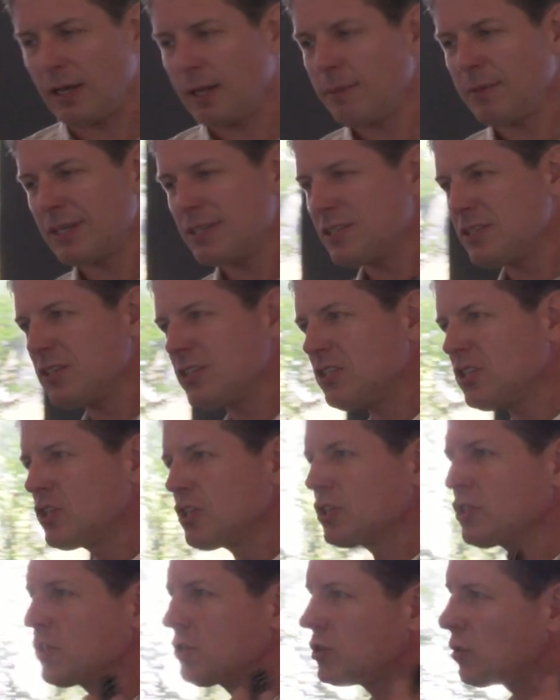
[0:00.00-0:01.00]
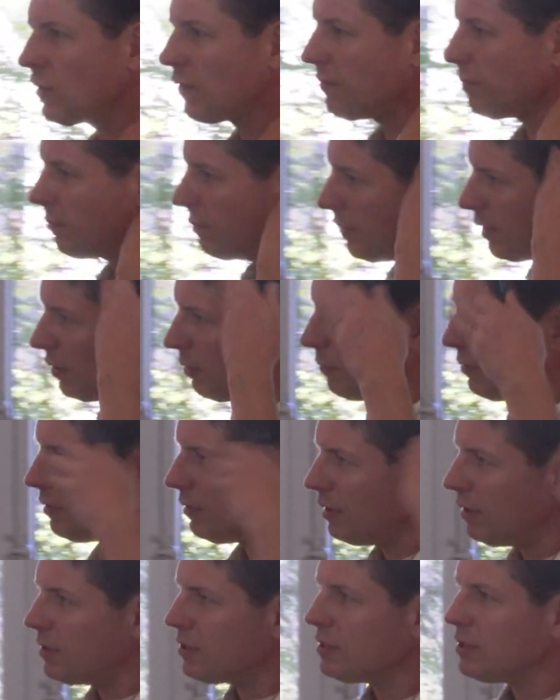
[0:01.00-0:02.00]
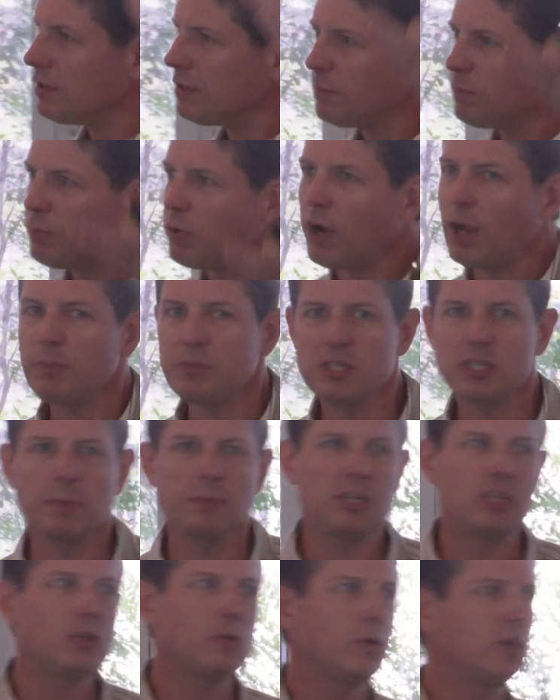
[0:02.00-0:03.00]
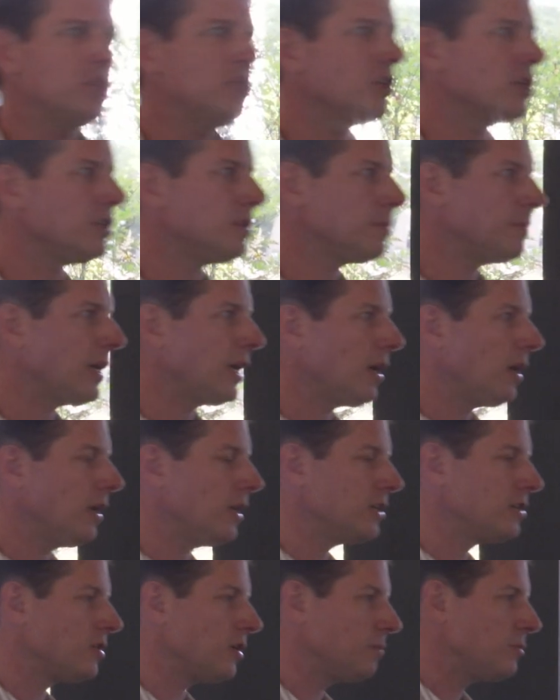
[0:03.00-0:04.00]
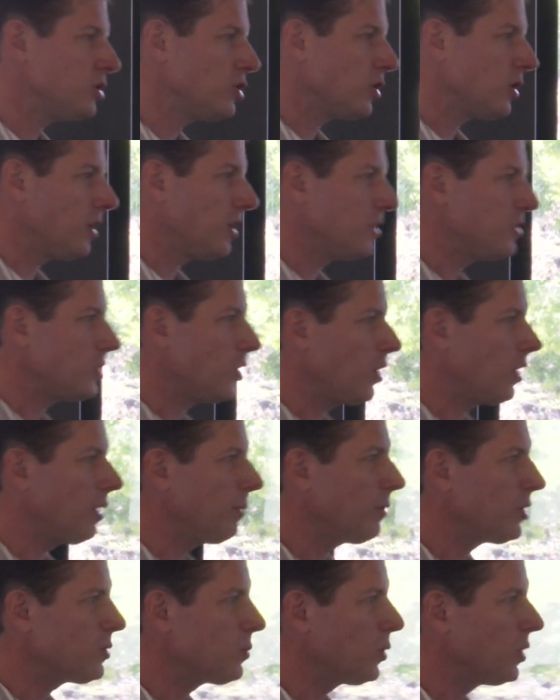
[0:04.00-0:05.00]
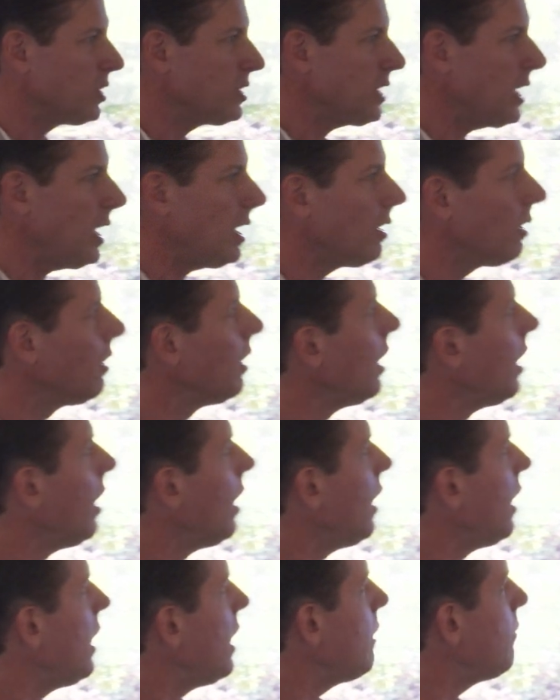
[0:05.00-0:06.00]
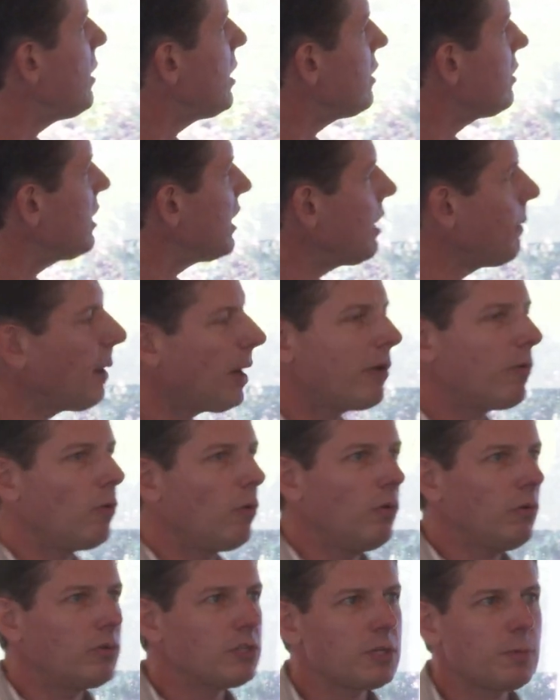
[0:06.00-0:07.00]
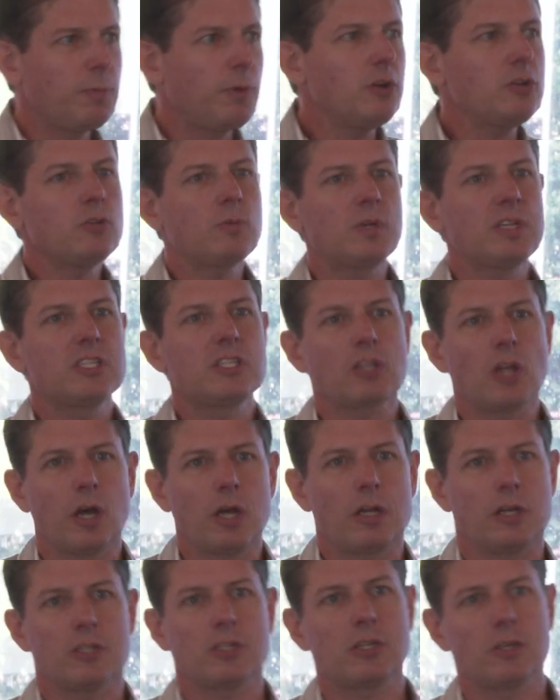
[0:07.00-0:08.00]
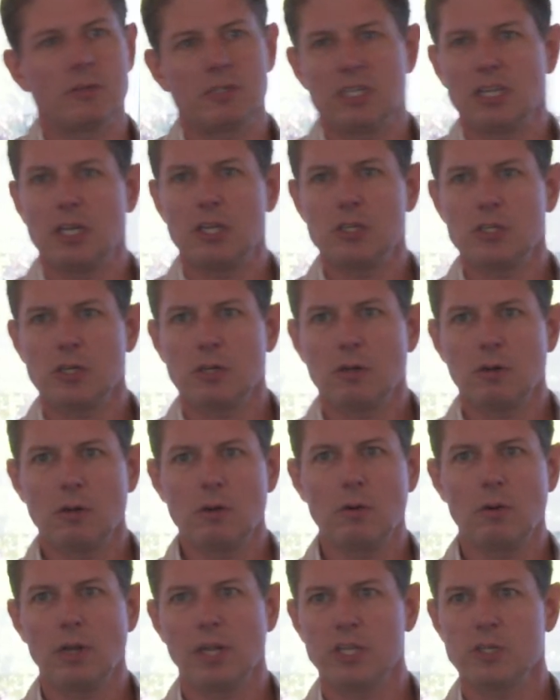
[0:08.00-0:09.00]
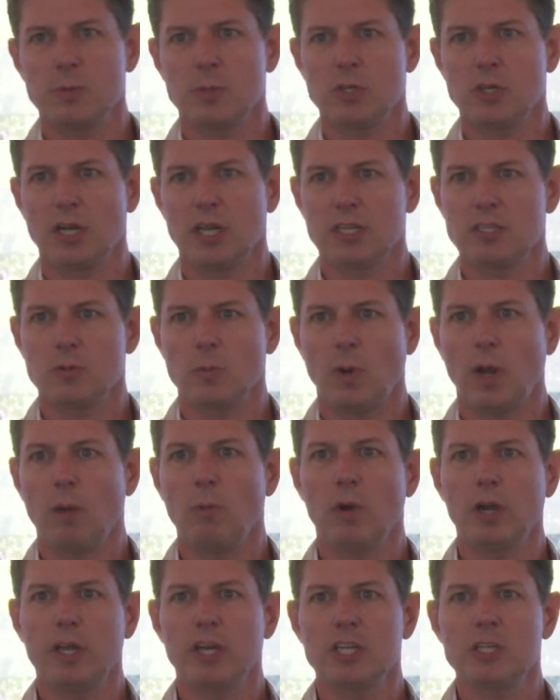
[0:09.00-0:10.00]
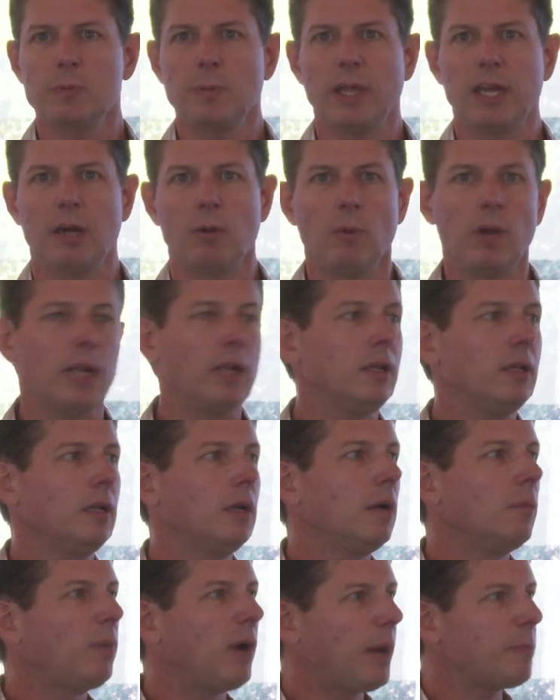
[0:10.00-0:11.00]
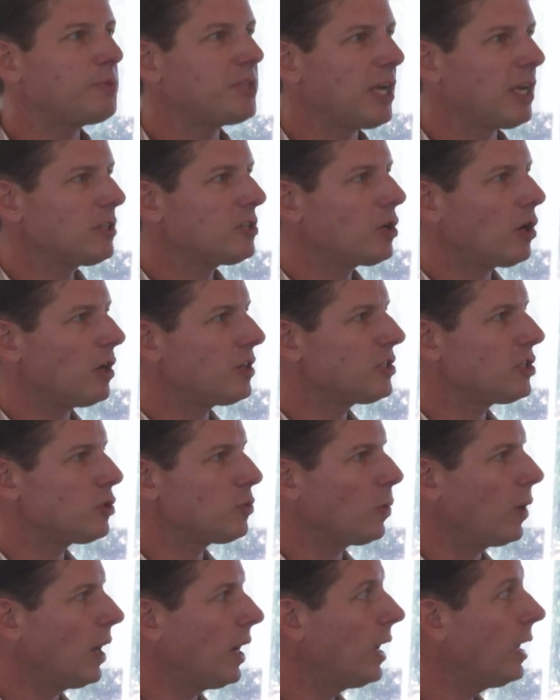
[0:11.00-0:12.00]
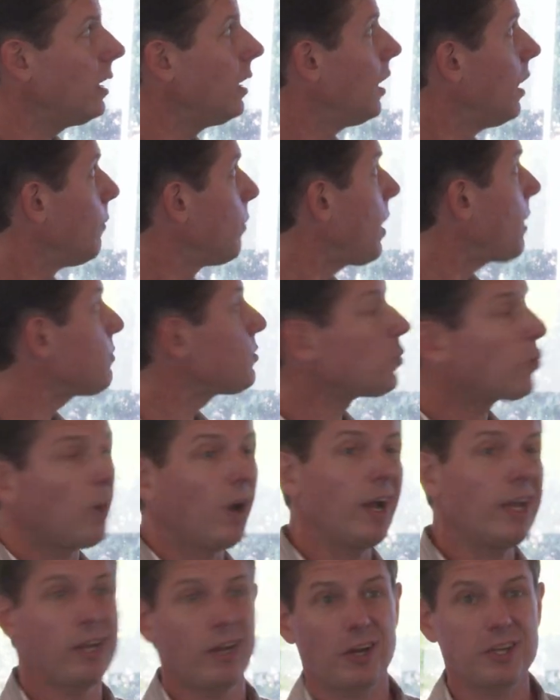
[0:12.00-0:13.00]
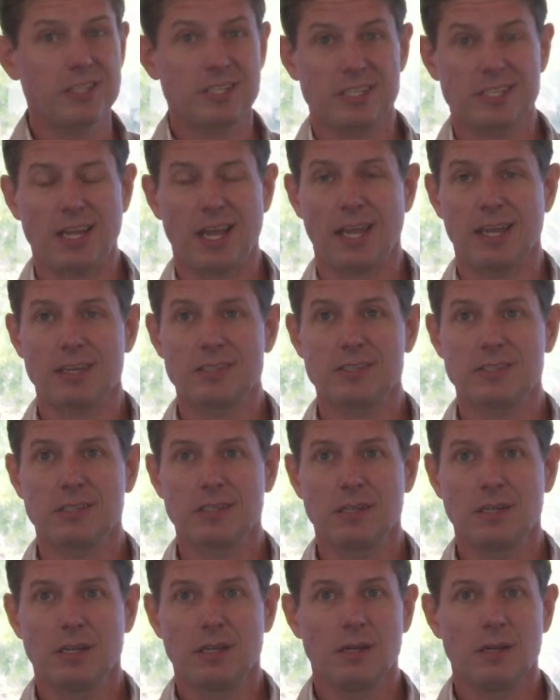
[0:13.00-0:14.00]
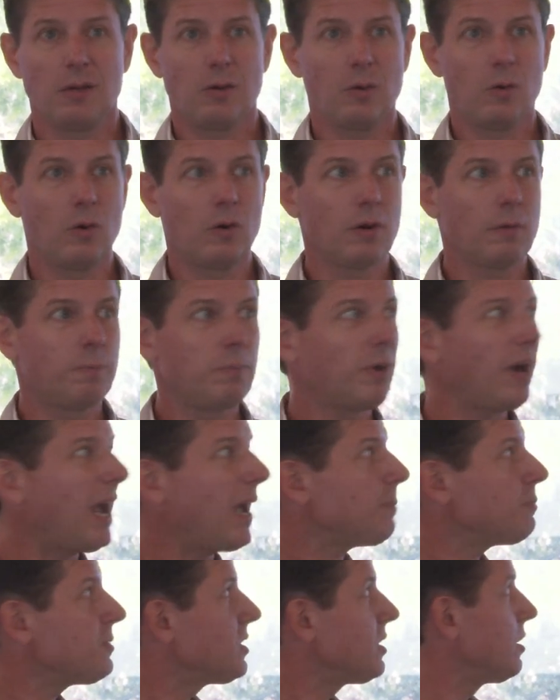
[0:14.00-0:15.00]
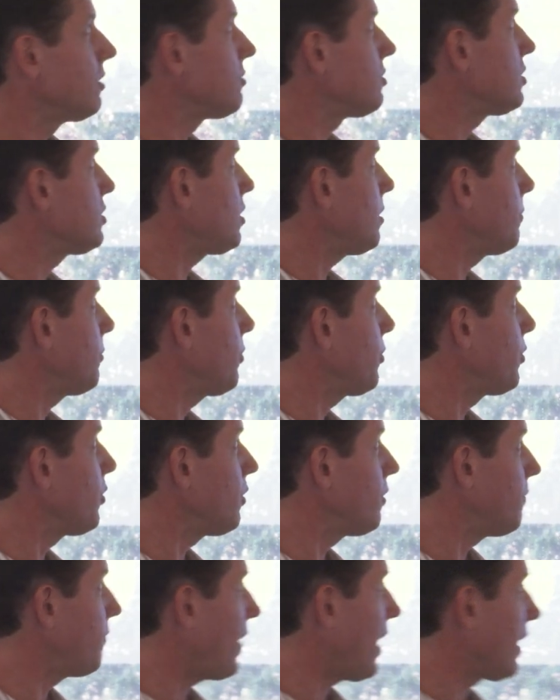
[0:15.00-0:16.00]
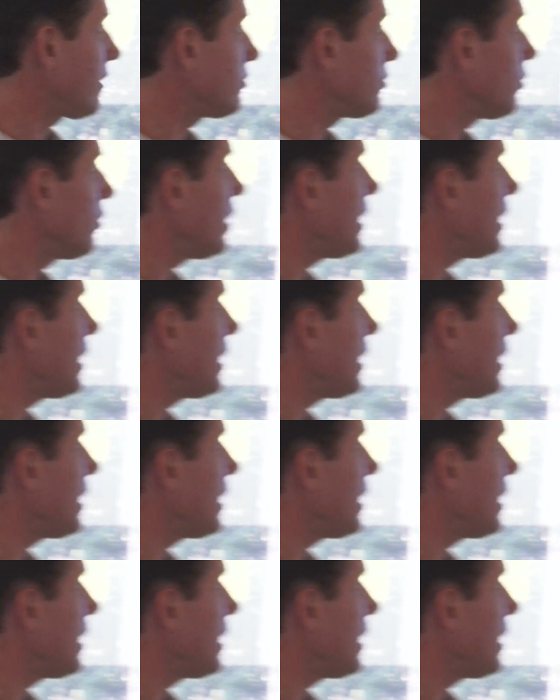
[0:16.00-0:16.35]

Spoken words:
it, this is just a sort of, prompt some intuitions. My colleagues, I'm sure, are going to talk in much more detail. We could think about, suppose we saw an association or correlation between X and Y. What could explain it? Well, perhaps X causes Y, perhaps Y causes X, or perhaps there's some third factor, or